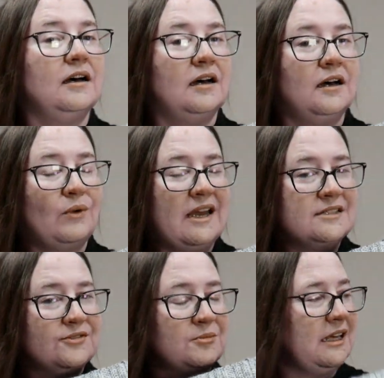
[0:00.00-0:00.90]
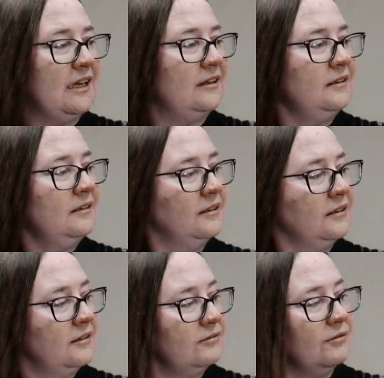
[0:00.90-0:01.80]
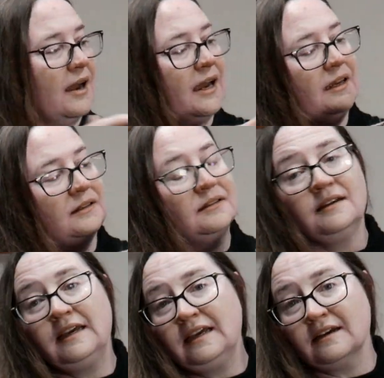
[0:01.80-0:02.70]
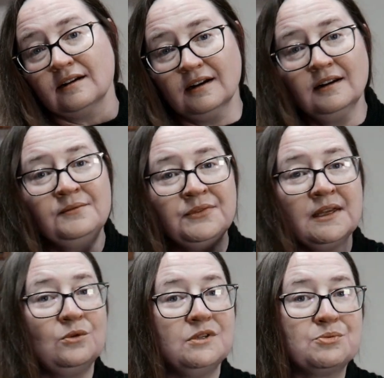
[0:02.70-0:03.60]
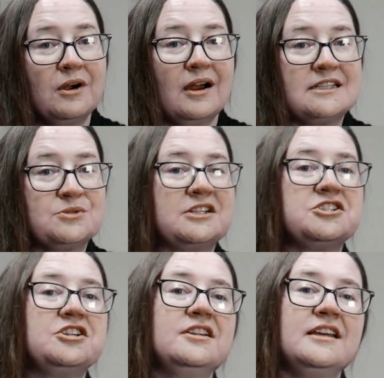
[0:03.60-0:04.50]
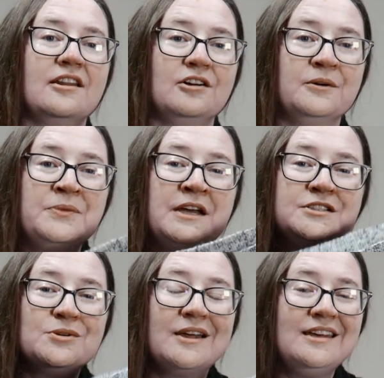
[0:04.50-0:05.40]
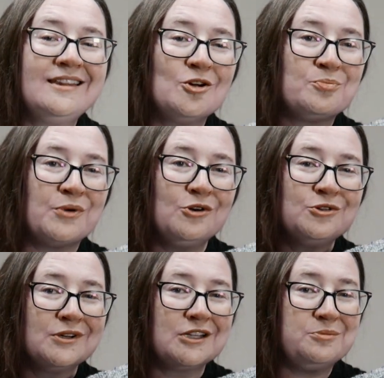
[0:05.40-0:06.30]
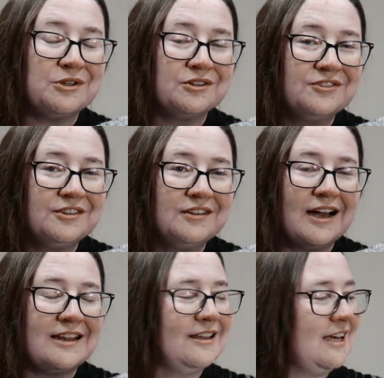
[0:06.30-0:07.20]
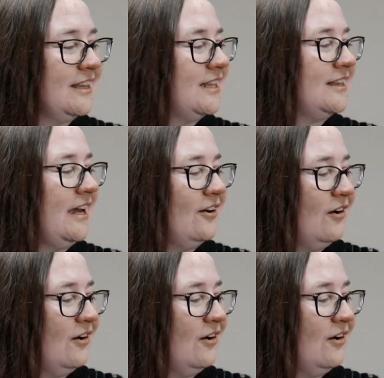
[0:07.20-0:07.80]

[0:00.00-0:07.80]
a ways from the end, right here, was where I switched to the other. So I think they're both really beautiful. I think that they